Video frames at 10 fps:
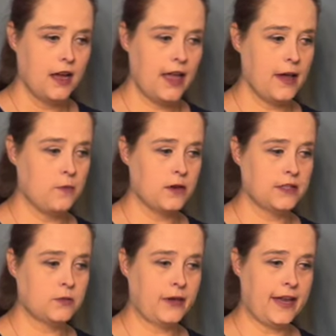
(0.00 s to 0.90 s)
and
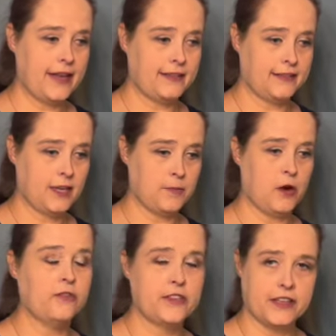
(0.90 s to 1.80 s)
once we had come
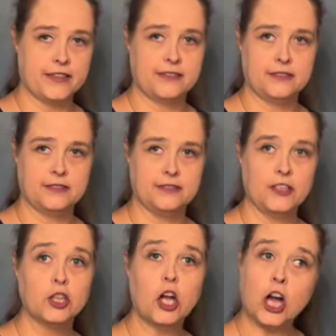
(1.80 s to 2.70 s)
over the
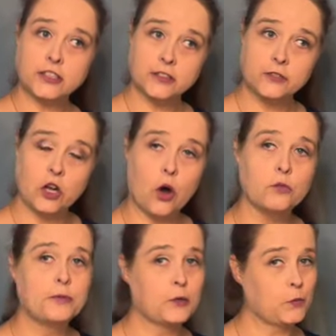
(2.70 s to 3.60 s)
loss of
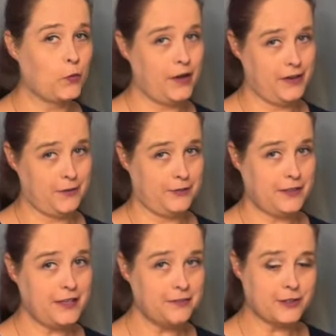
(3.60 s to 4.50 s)
gold but win of
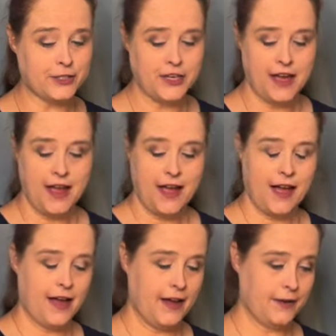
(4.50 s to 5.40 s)
silver,
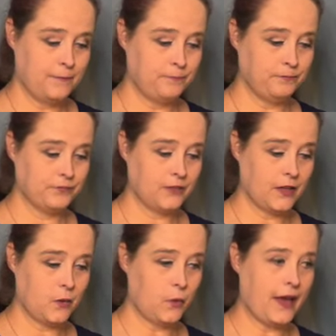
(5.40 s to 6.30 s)
um,
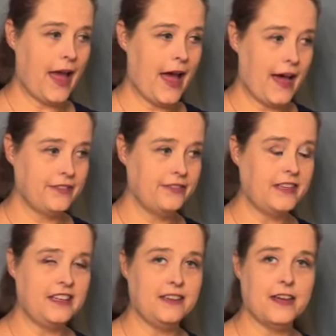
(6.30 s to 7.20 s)
we had
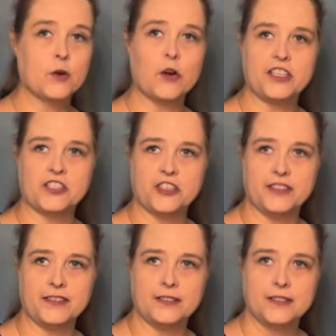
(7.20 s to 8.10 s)
the
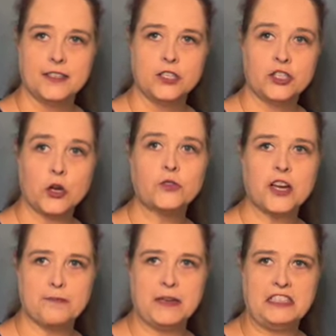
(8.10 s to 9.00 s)
equestrian show
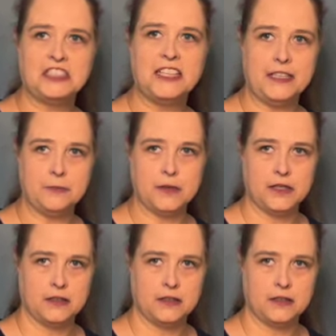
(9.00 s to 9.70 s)
jumping team